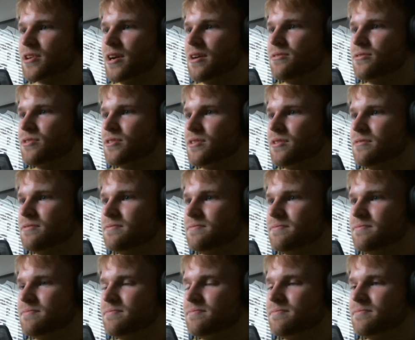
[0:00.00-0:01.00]
Recovering.
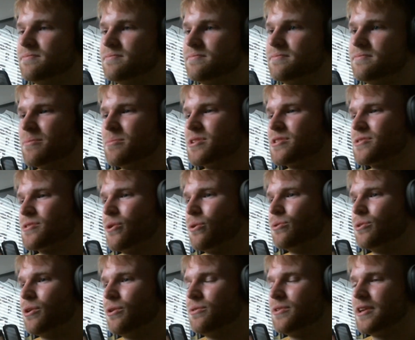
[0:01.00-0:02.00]
It's gotta be so
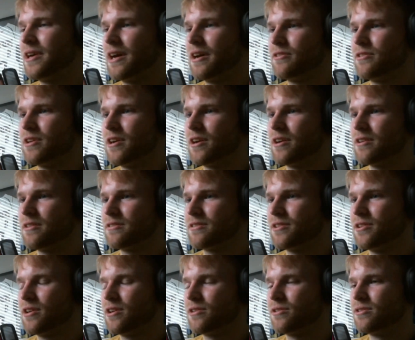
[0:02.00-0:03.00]
lonely out there,
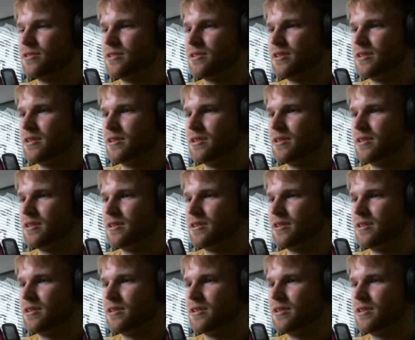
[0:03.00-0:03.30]
you know?